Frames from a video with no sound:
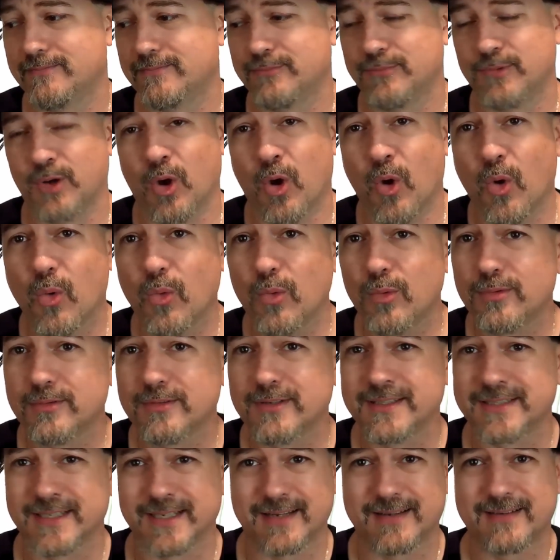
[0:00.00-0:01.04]
No.
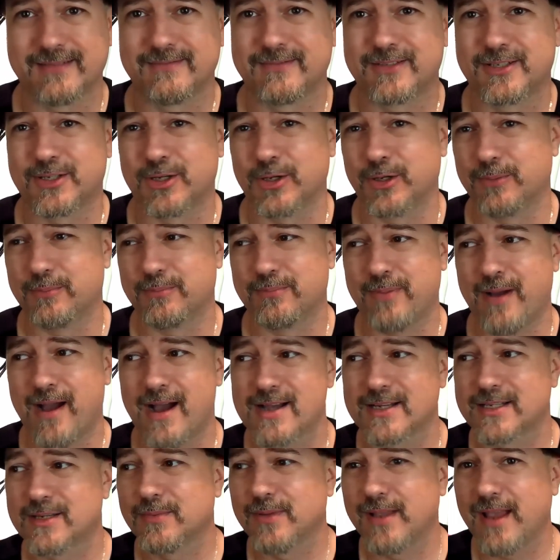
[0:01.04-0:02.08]
Could it
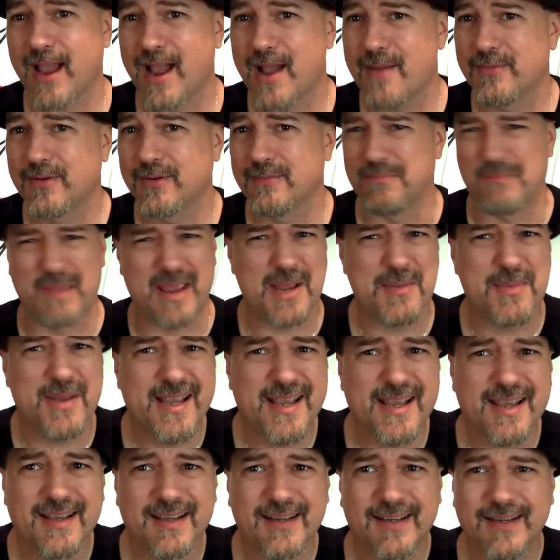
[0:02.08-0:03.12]
possibly happen?
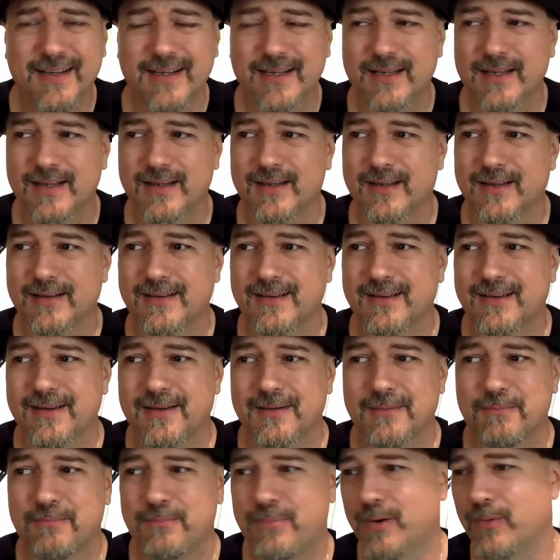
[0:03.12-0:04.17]
Maybe.
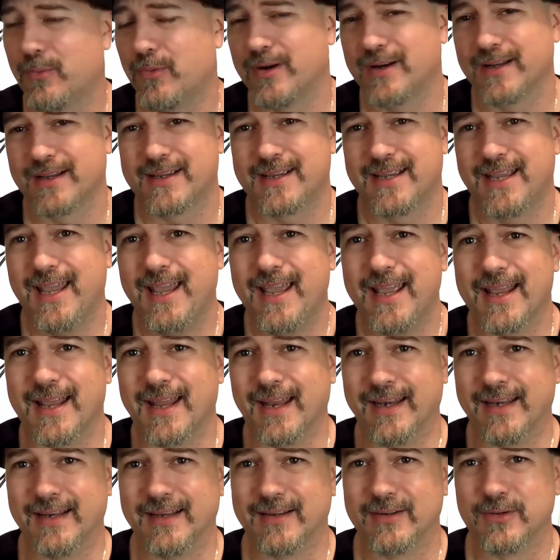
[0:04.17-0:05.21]
But when a
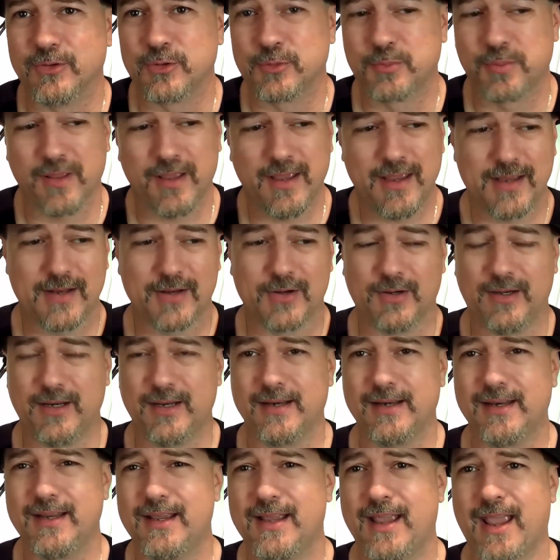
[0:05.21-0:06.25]
kid who's playing your
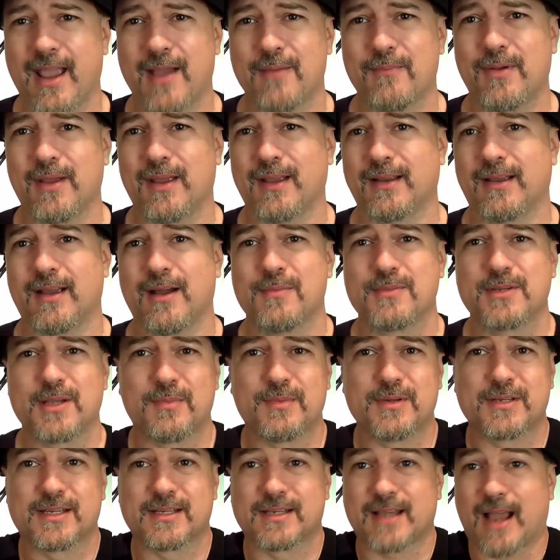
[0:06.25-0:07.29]
D&D campaign comes
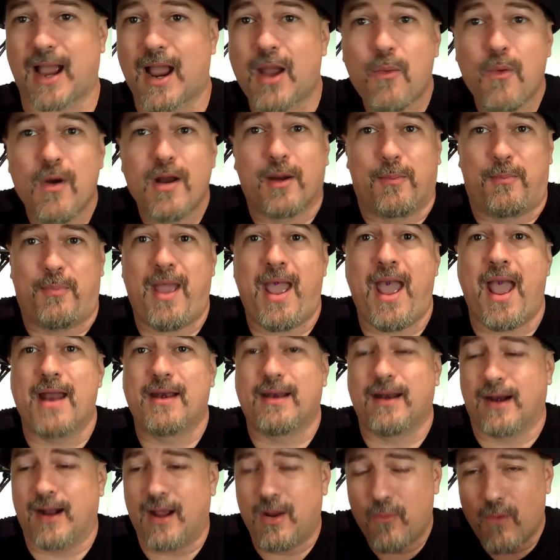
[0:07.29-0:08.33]
up and says, I want a pet,
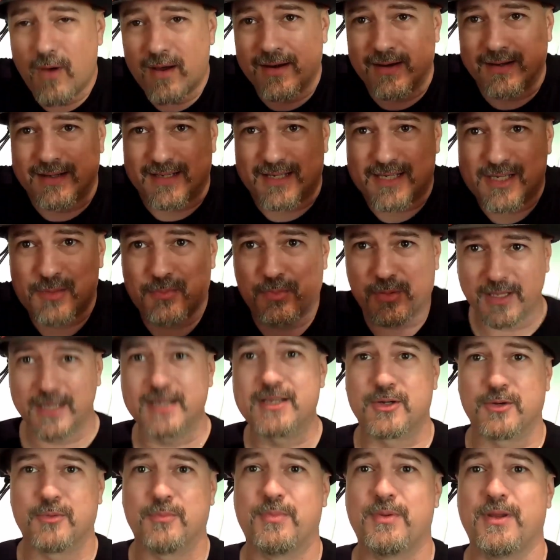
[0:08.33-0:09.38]
and I want a
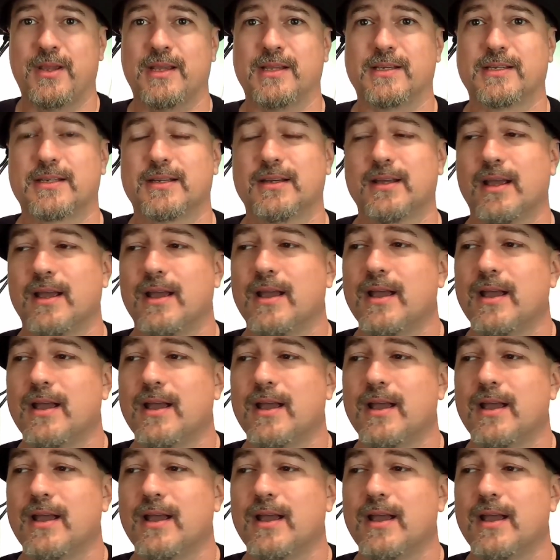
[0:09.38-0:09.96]
Displacer Beast,